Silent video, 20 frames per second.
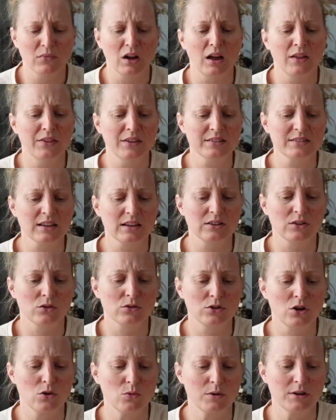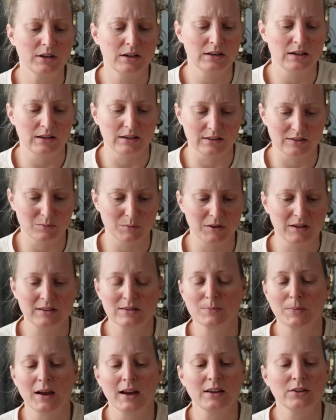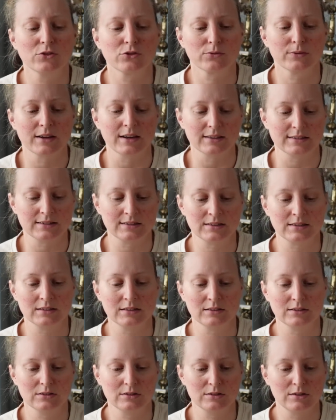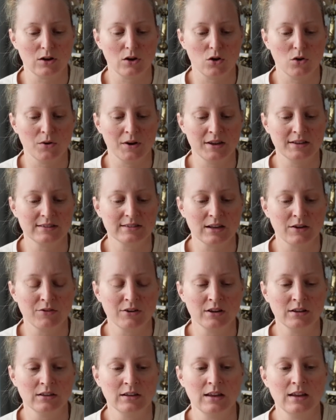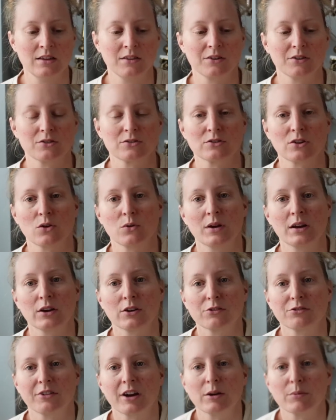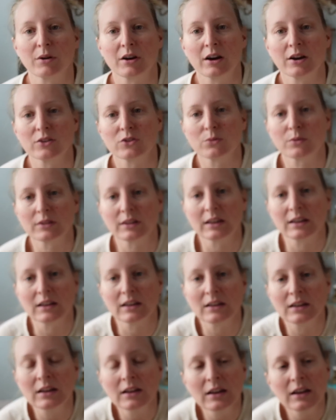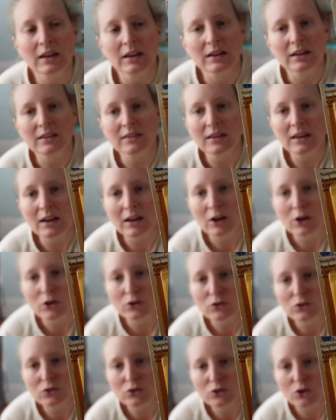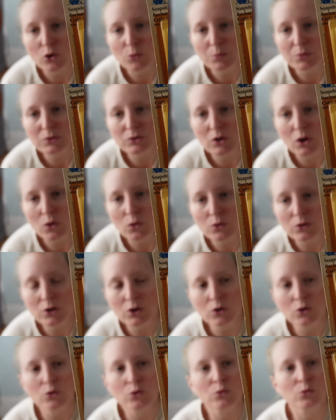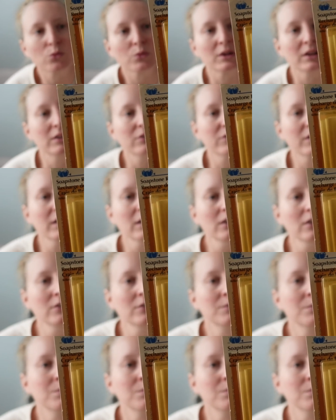this, I don't know what it is, but it's by Dritz, so it's definitely either sewing or fiber arts related. It is a soapstone refill.